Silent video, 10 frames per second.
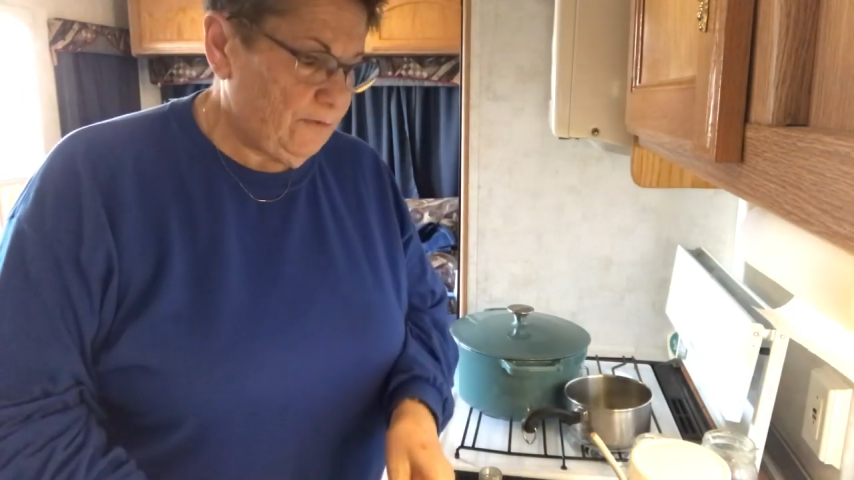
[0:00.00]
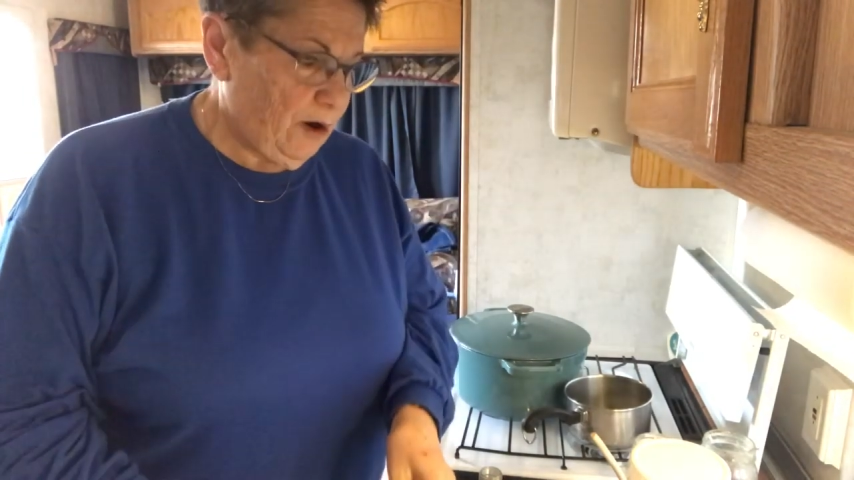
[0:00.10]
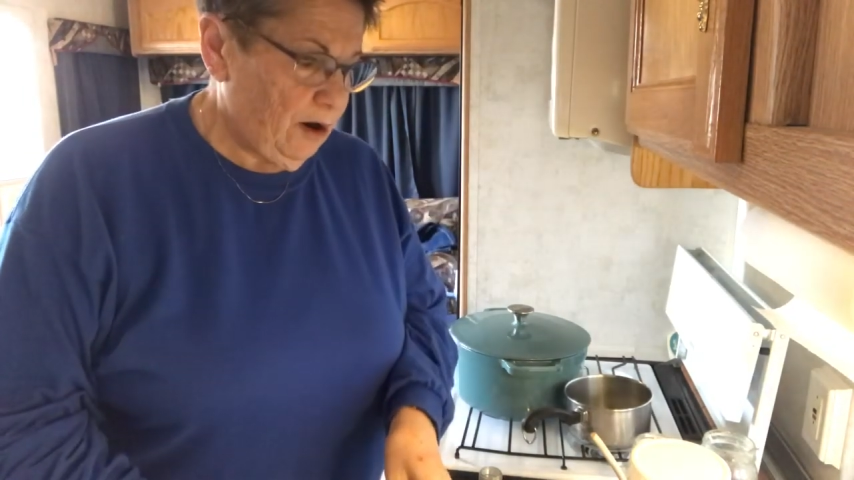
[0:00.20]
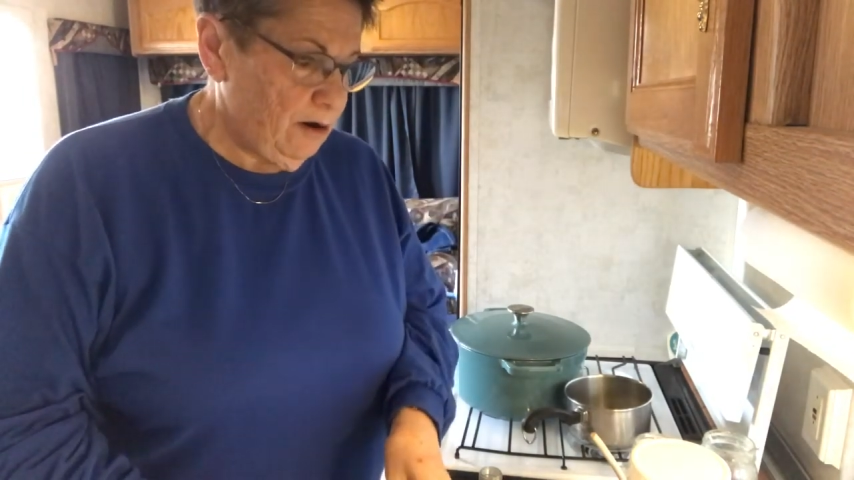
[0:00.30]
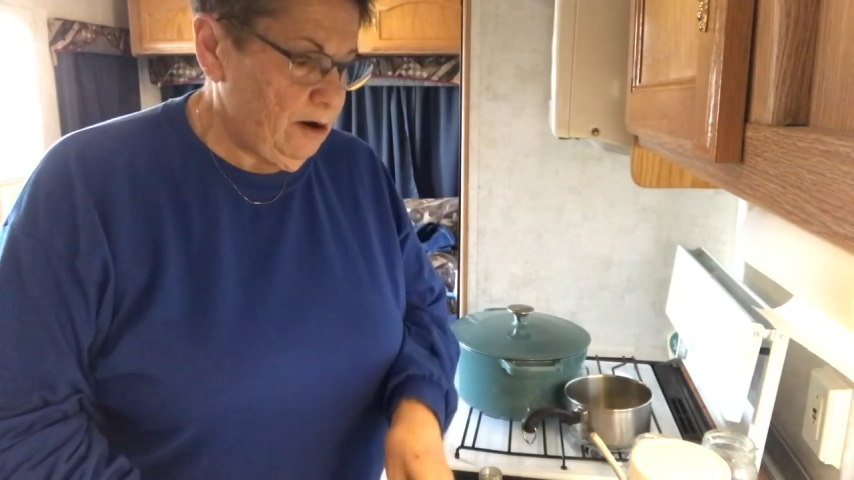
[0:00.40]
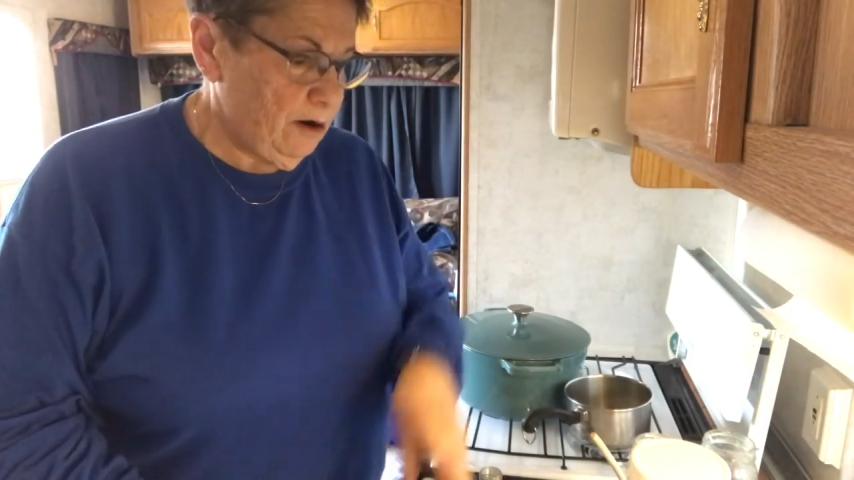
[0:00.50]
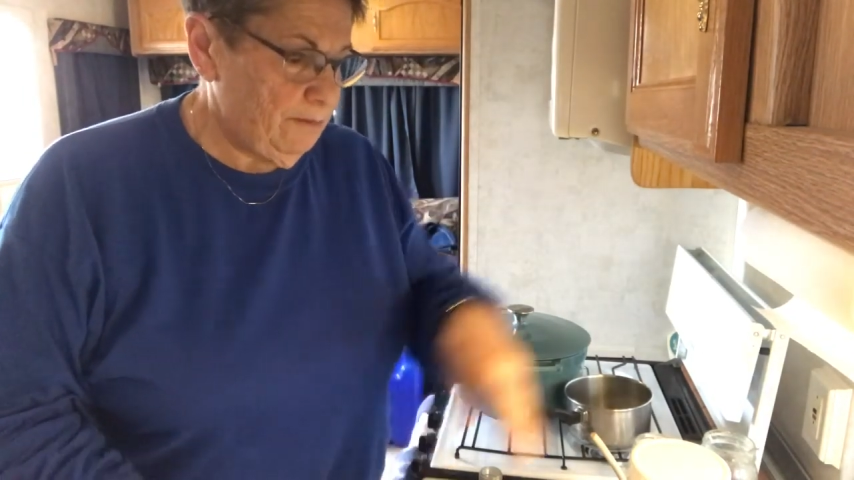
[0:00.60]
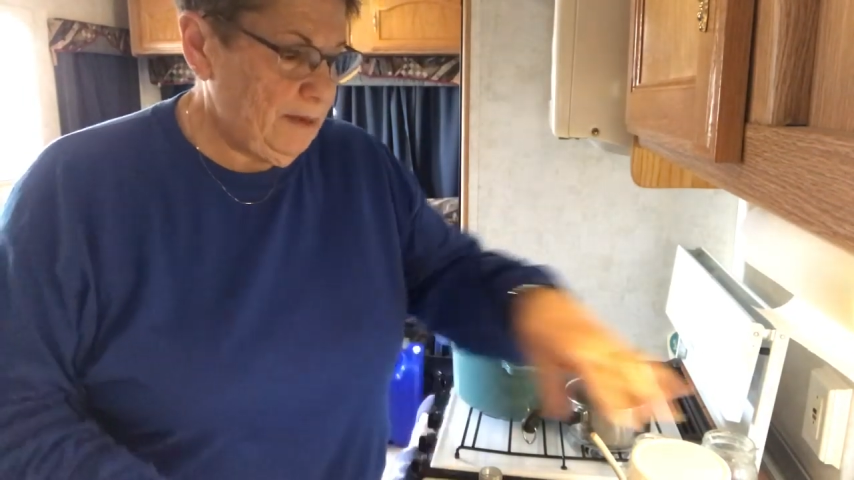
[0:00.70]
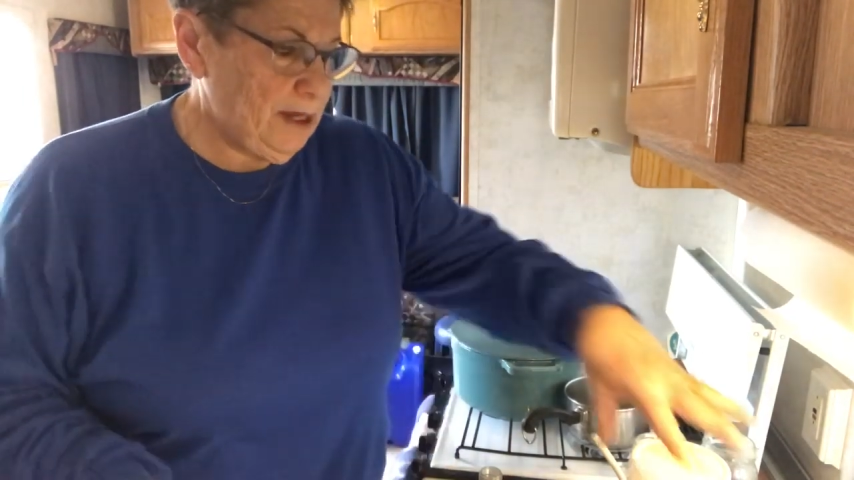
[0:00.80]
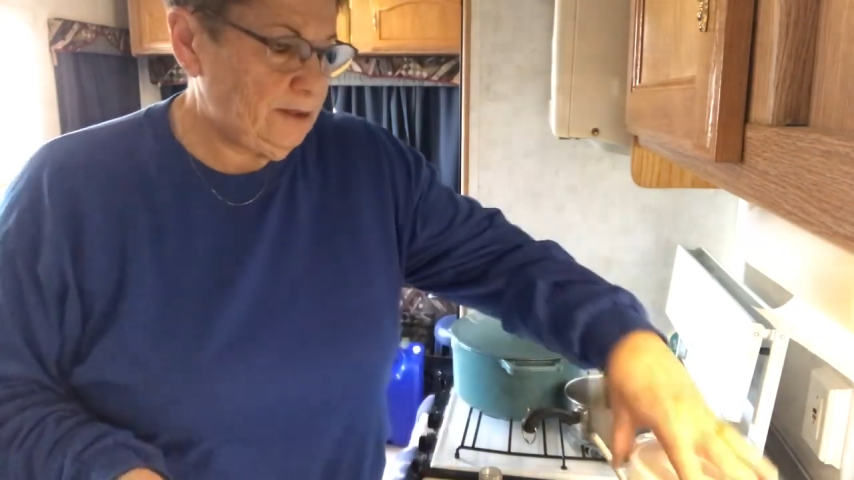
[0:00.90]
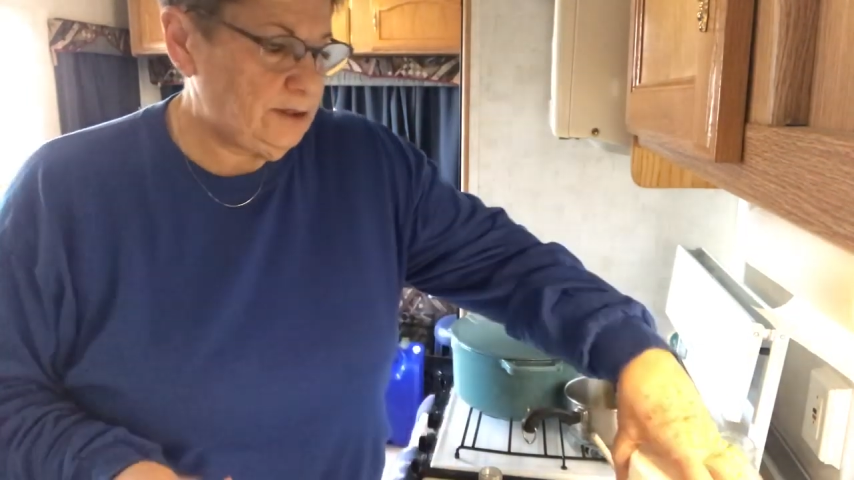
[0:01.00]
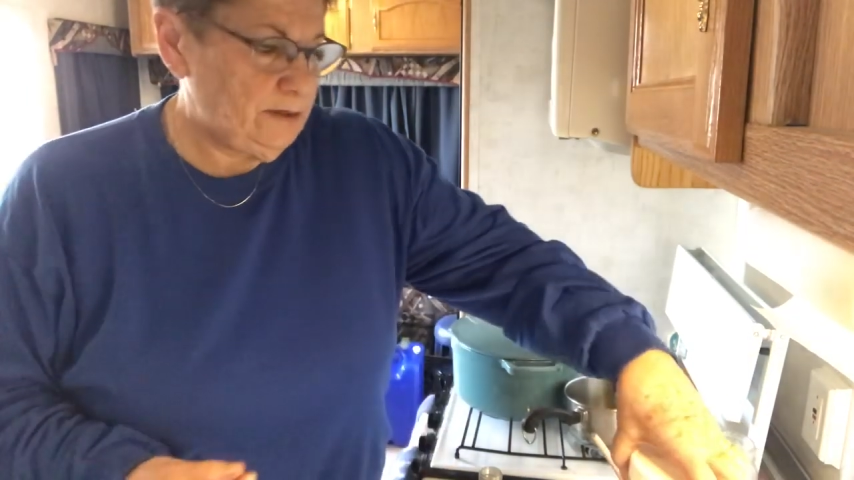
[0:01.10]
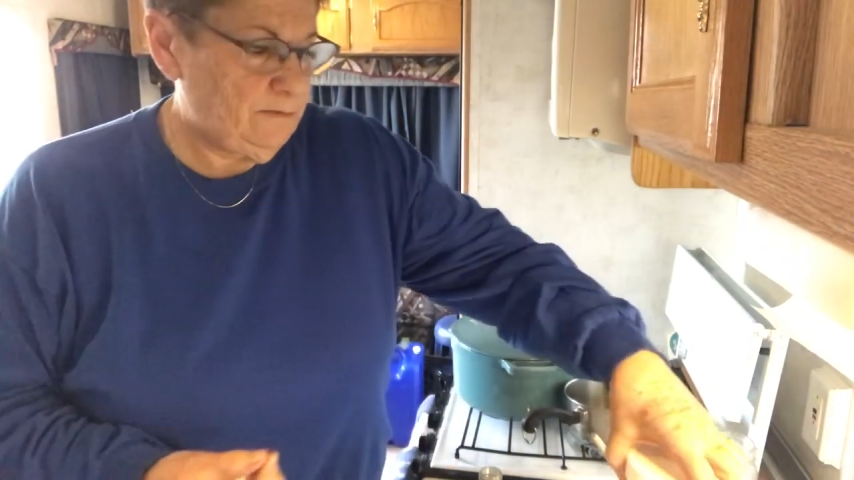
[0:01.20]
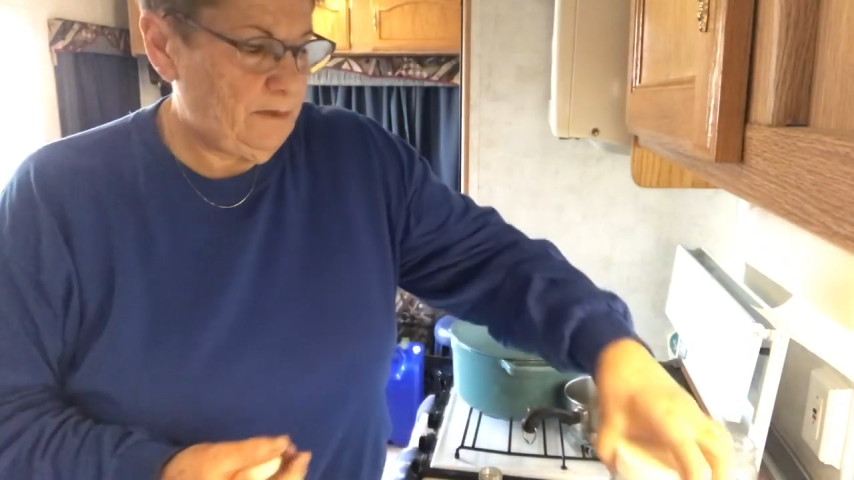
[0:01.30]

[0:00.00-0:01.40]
of our mix.